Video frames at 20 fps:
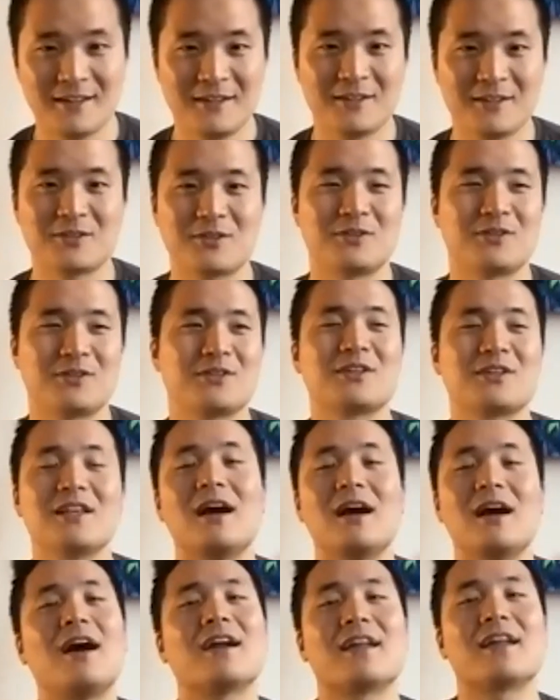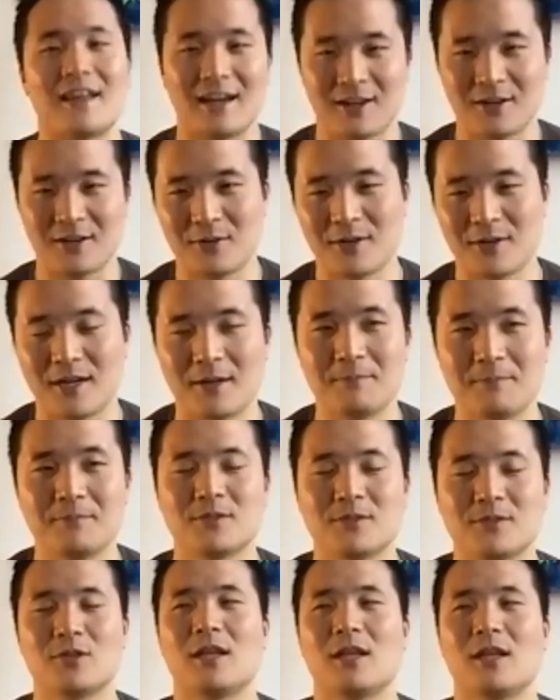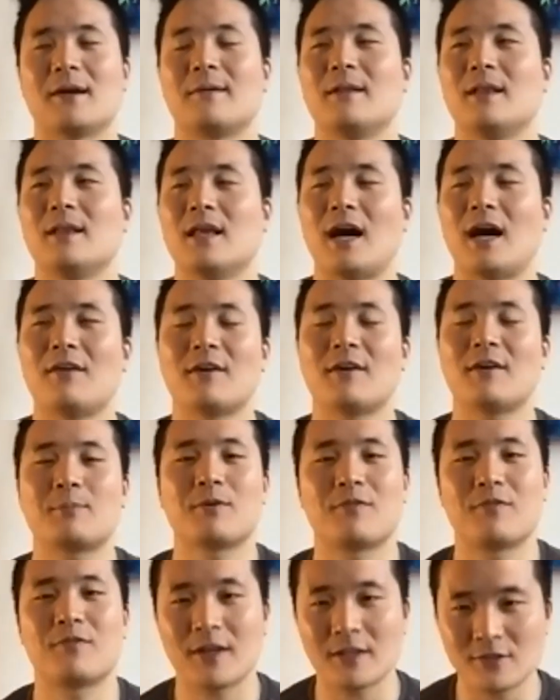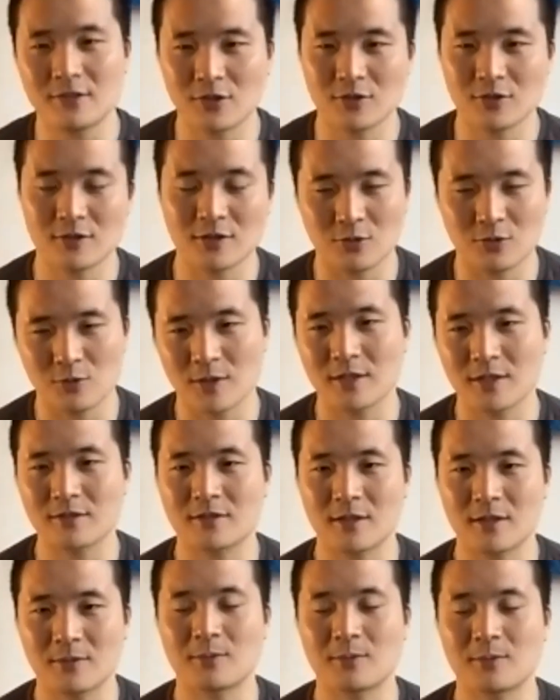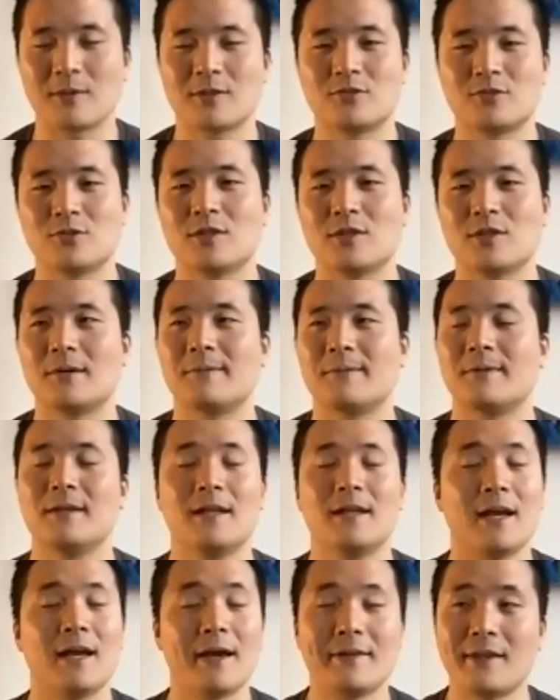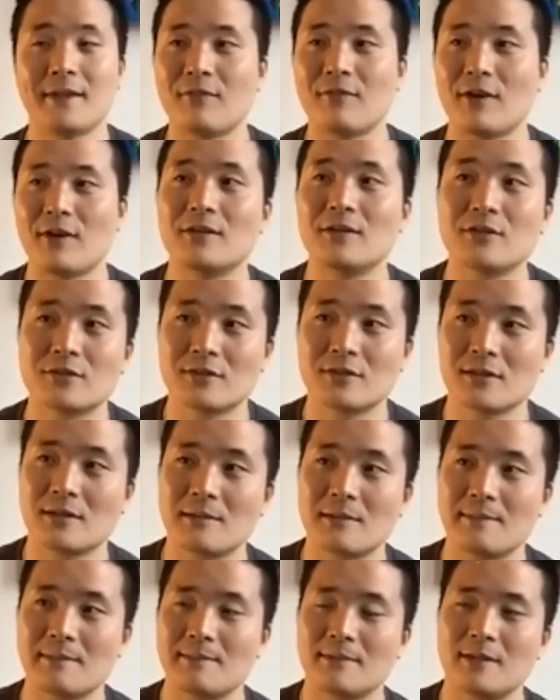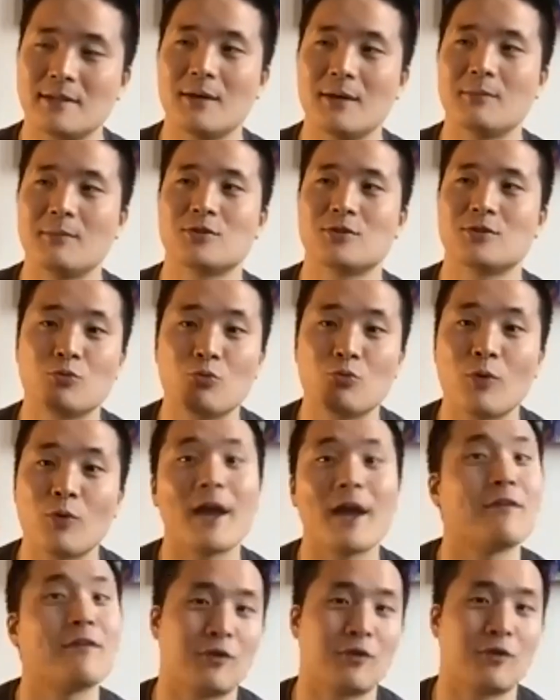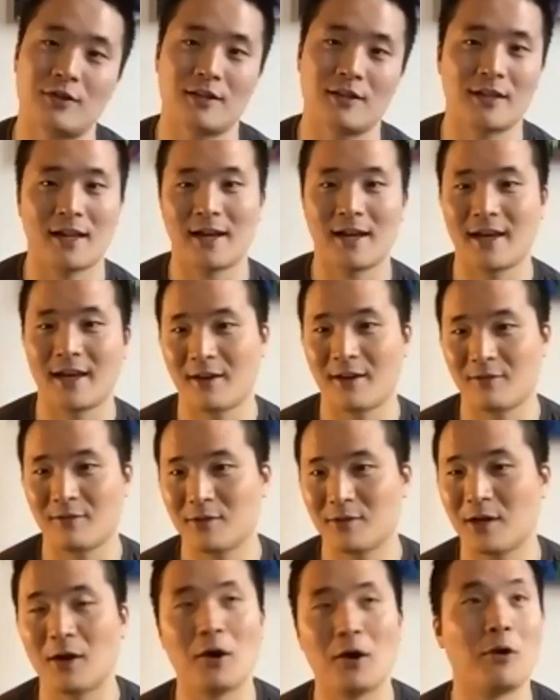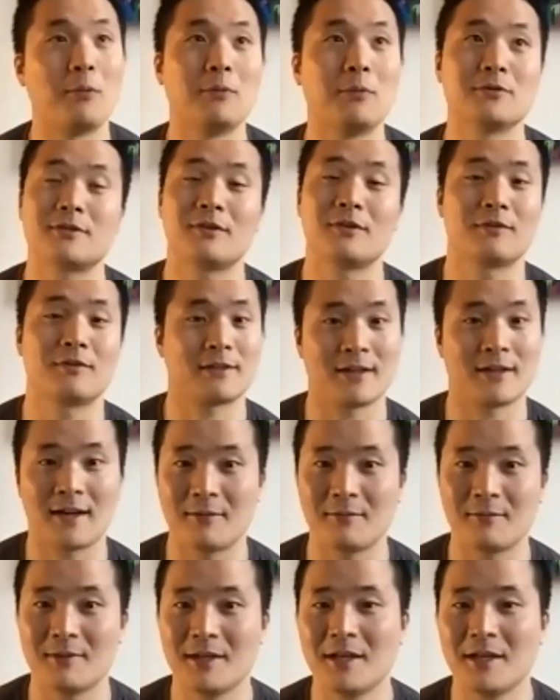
So there's a lot of that going on. So like I've had professors and critics come to my studio and they've understood the imagery way further than I have almost every time.